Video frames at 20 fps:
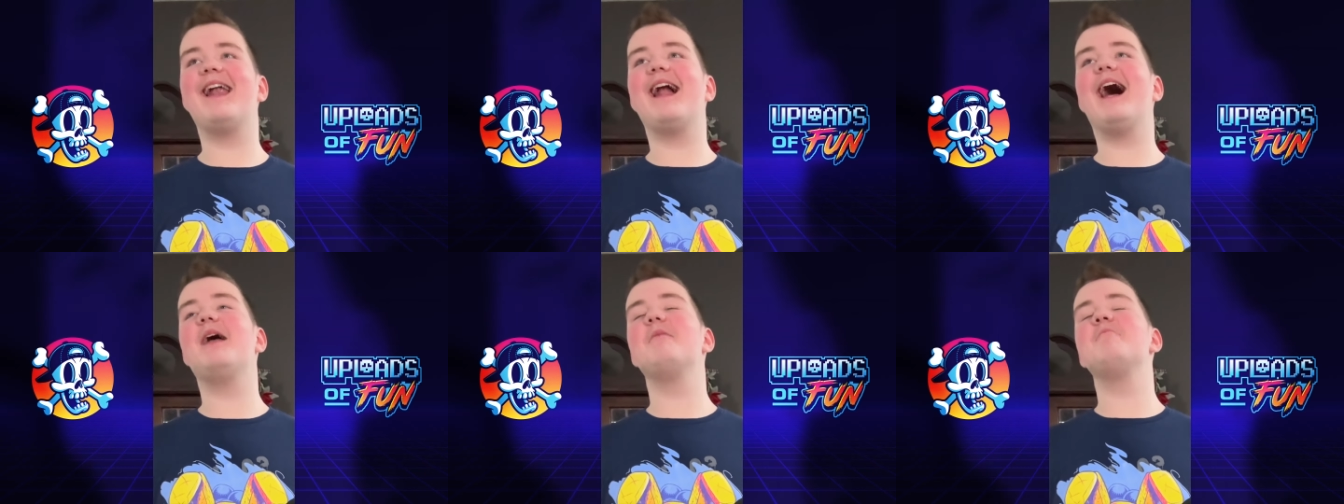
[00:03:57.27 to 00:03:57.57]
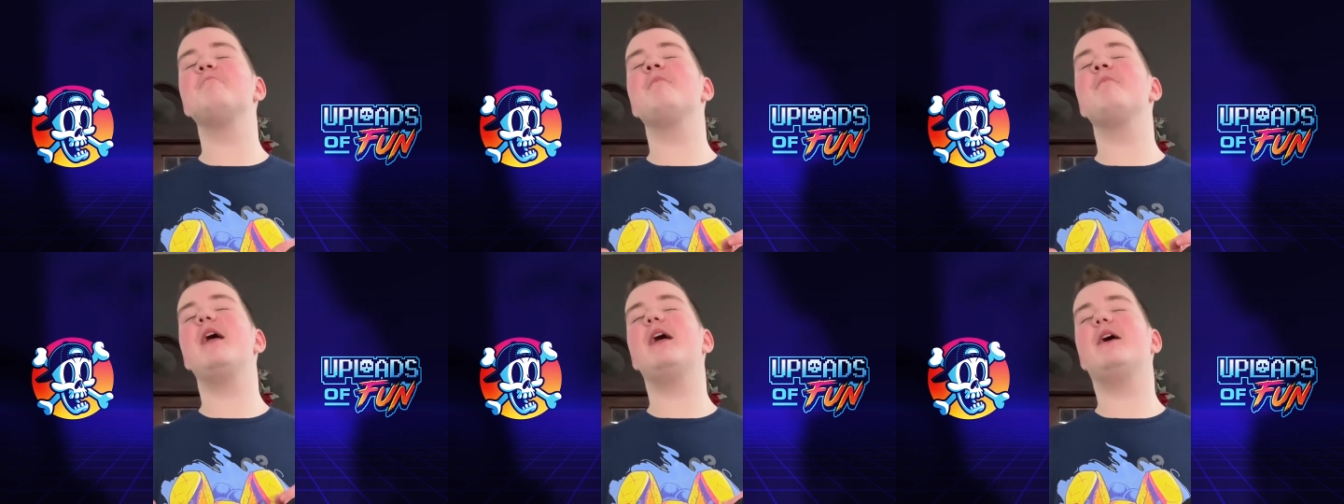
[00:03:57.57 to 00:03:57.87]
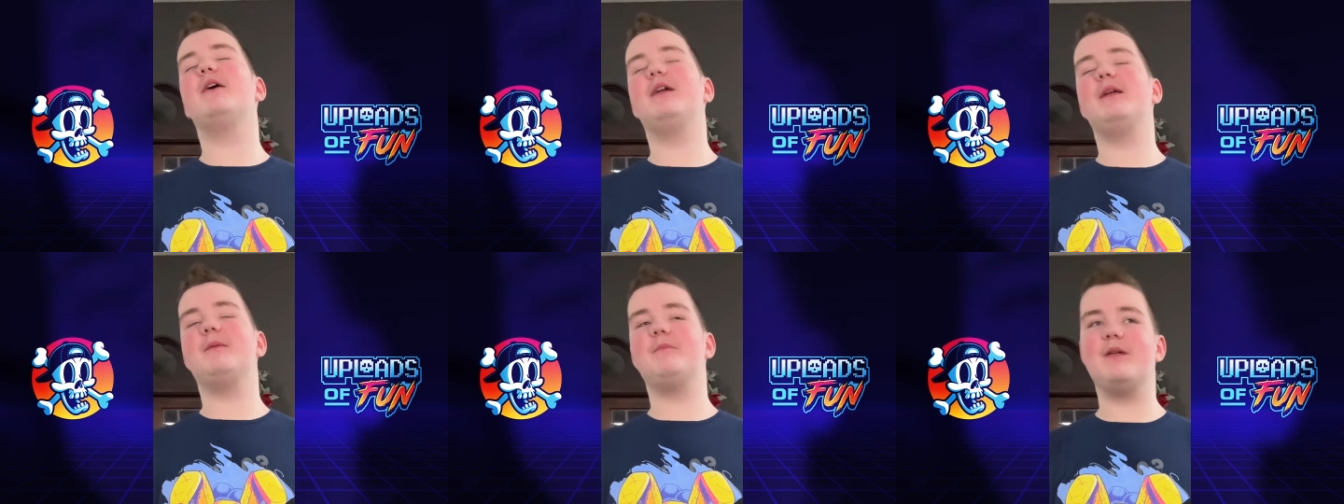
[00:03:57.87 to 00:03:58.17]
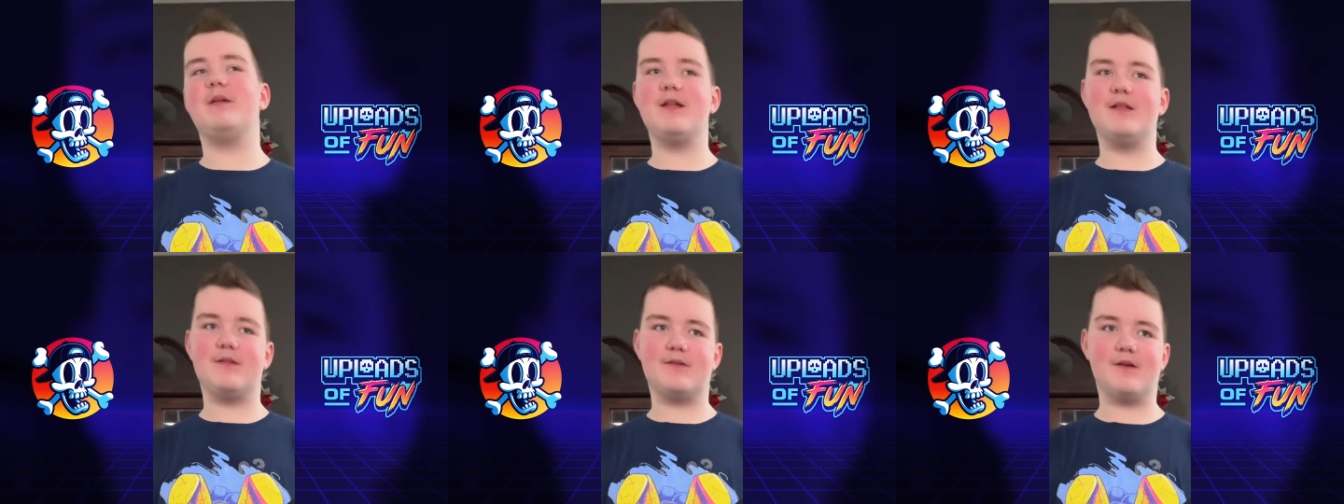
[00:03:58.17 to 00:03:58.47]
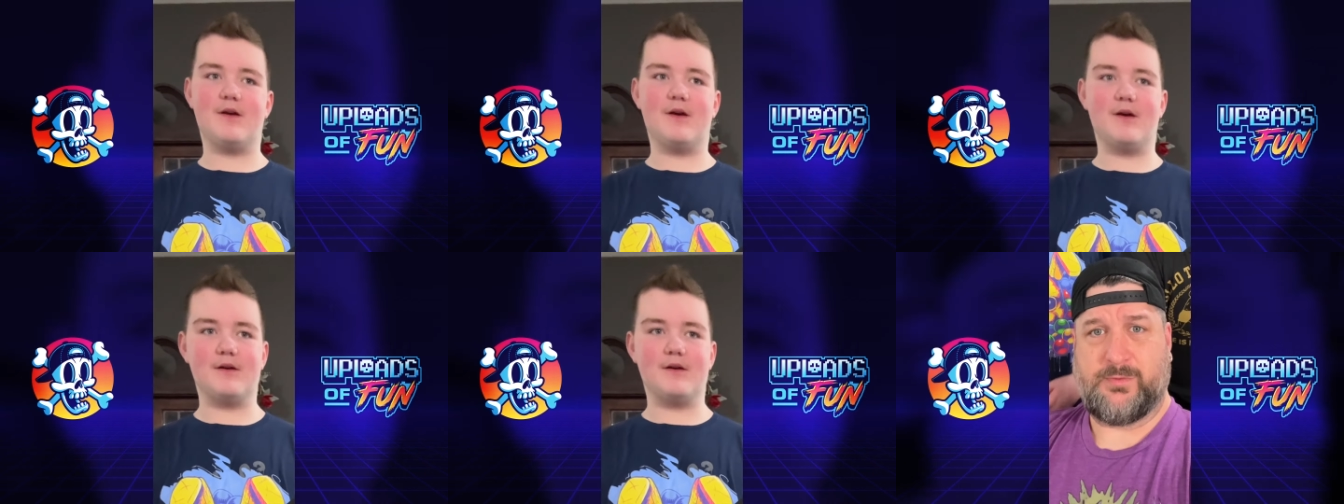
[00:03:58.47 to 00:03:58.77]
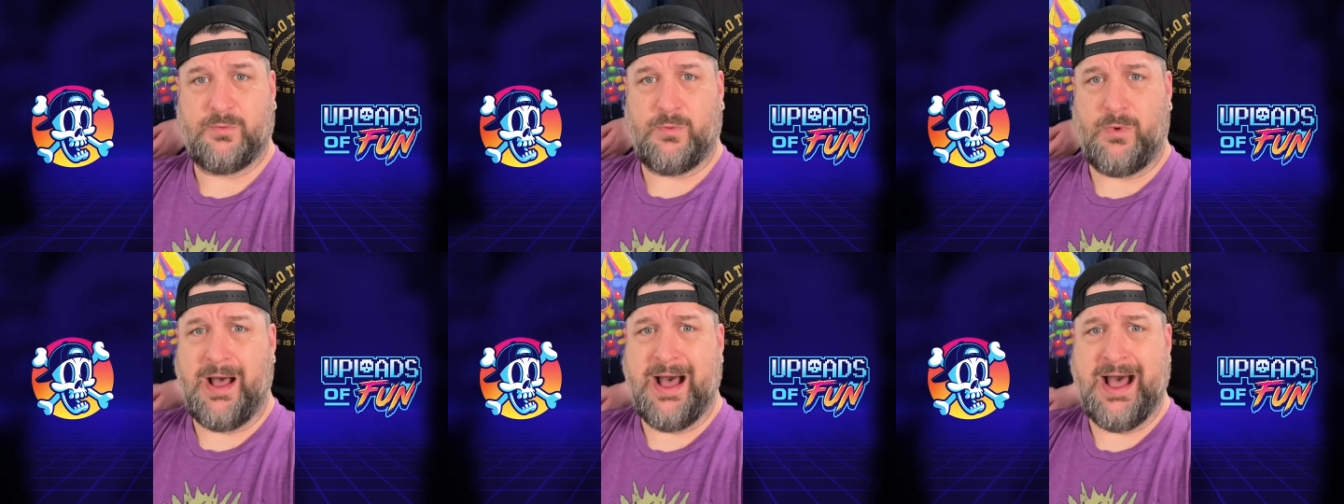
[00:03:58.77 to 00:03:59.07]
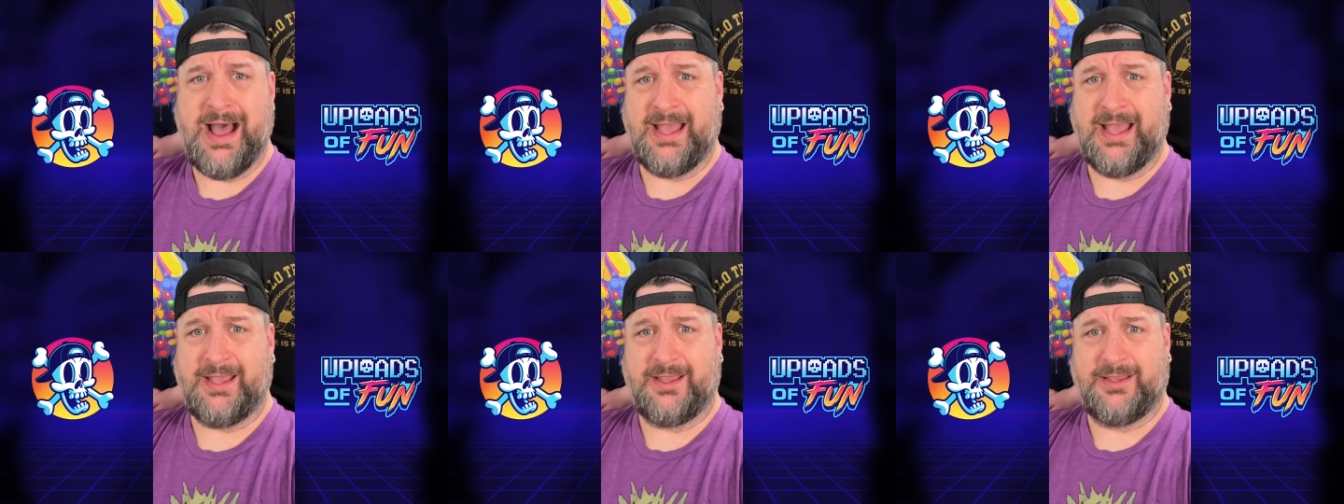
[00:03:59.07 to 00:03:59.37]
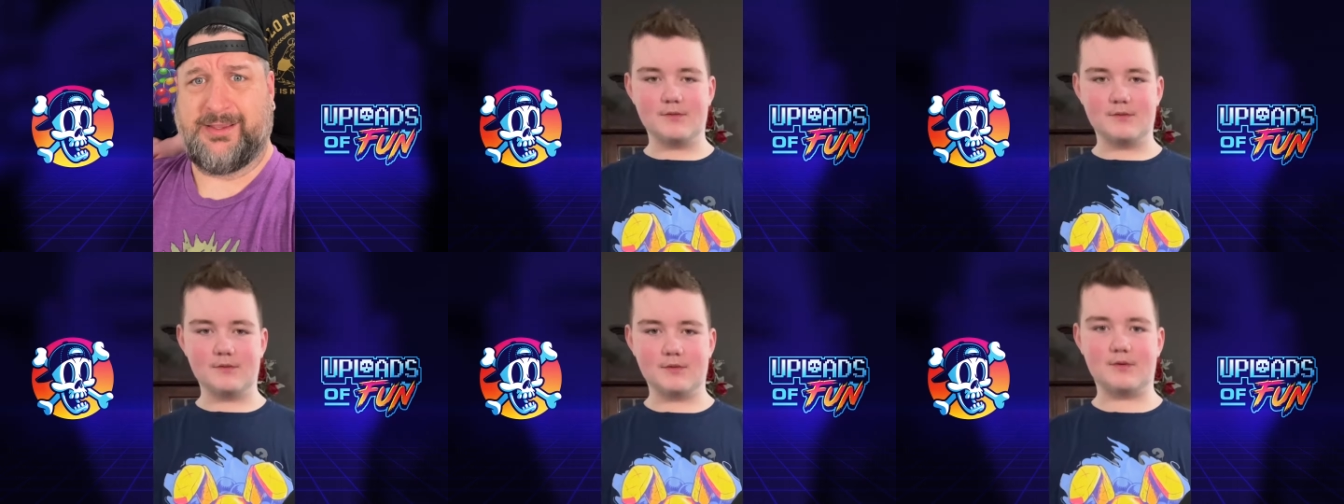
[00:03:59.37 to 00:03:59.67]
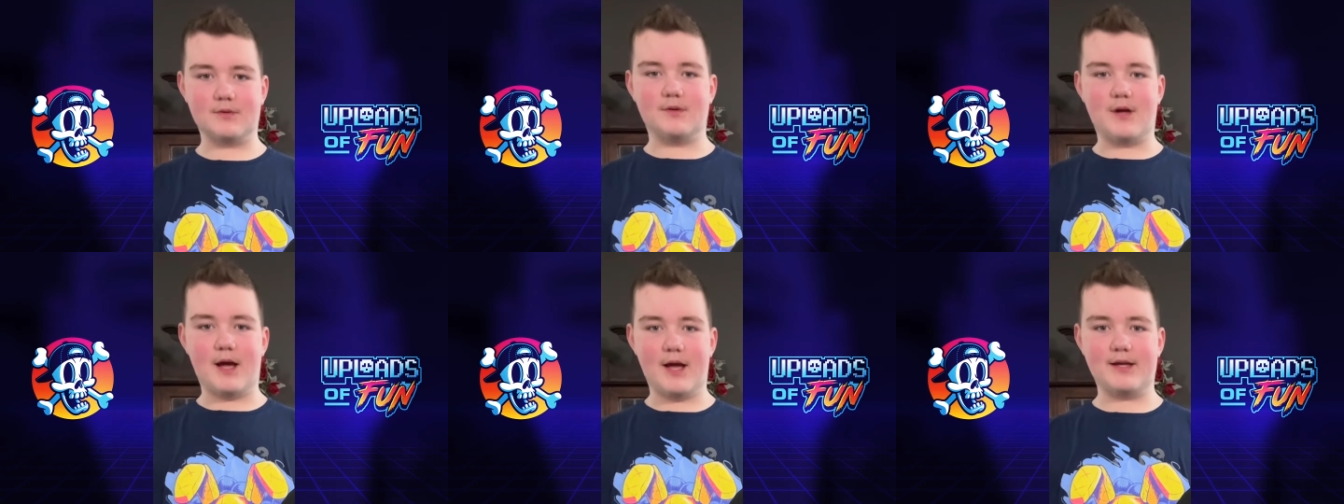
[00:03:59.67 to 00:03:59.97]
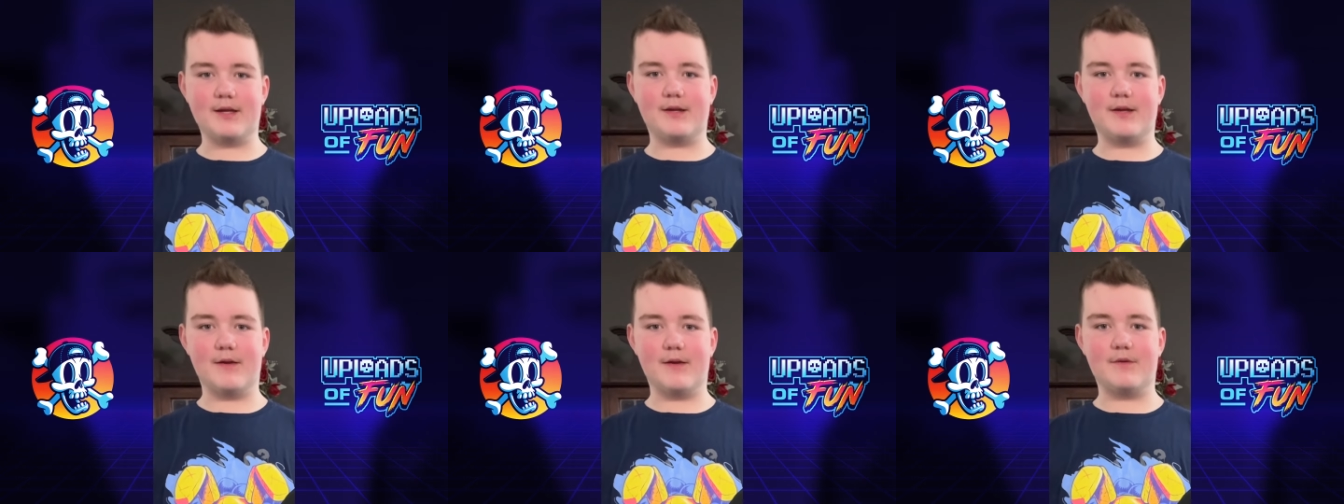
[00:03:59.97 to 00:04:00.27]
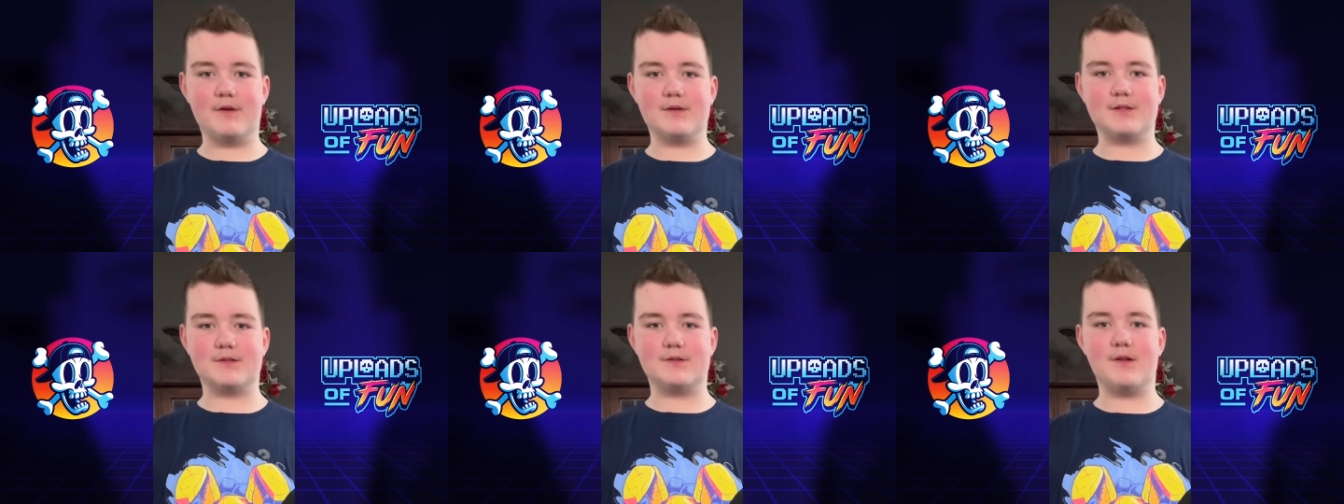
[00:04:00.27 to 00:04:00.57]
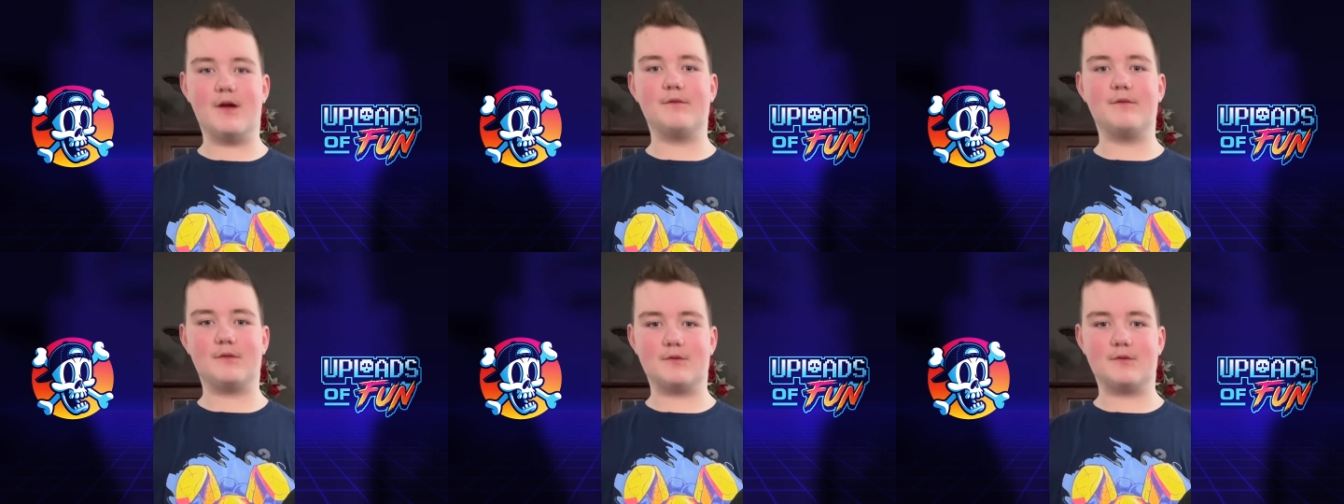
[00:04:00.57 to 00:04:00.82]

I'm marrying pizza. Why? I could give it a stuffed